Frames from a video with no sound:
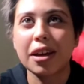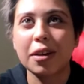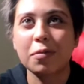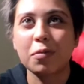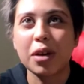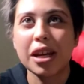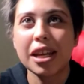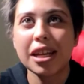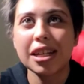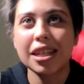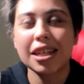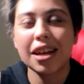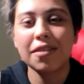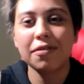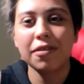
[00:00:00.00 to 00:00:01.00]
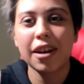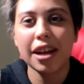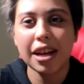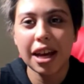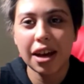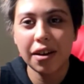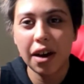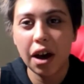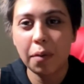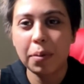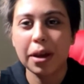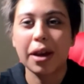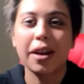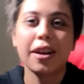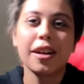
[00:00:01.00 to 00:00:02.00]
reading stuff right now, I'll be
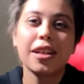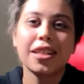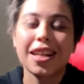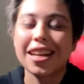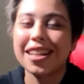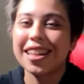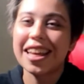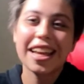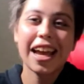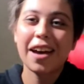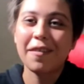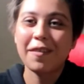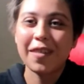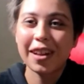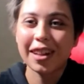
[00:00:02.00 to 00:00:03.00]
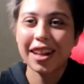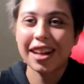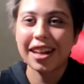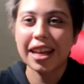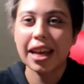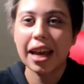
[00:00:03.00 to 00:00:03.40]
honest, I love